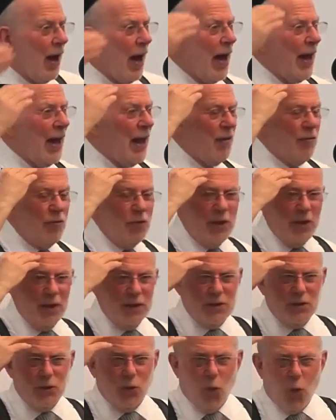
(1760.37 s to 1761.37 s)
I have
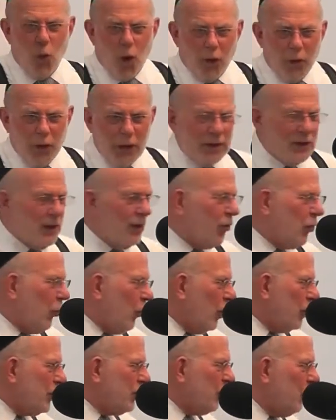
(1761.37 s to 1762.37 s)
these worries and
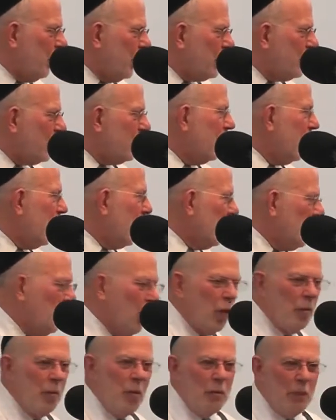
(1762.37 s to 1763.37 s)
thoughts which
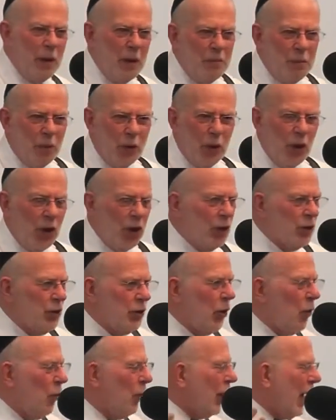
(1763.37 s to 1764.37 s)
normal people
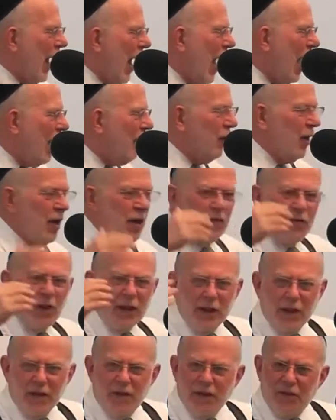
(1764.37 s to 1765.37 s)
don't have.
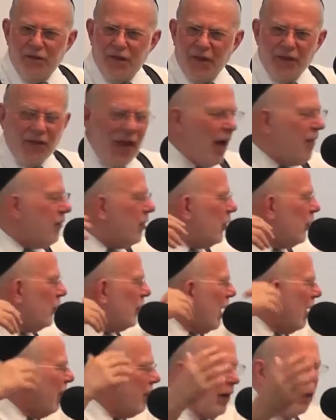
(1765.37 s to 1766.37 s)
they live on Fifth Avenue
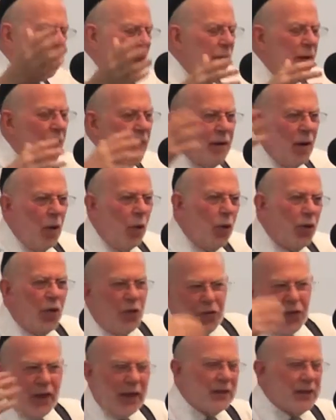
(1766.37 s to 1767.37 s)
and they have I, I, all the
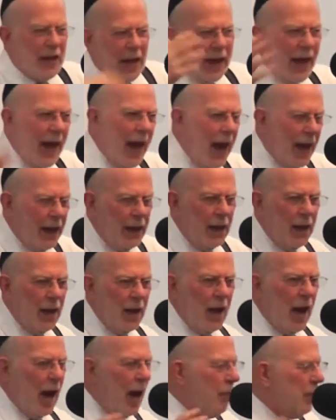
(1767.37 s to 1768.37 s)
things I had,
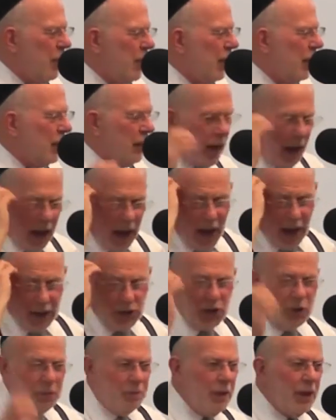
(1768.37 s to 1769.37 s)
I mean, I
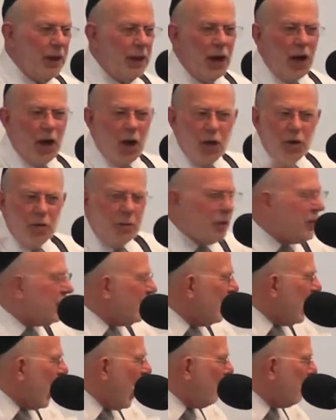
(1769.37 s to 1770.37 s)
should be
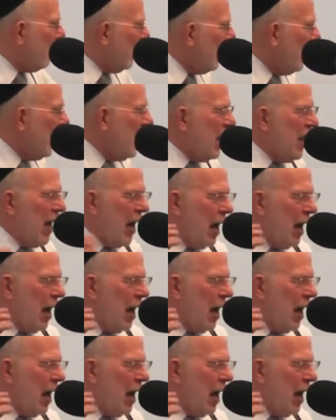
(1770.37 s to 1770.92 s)
100% happy.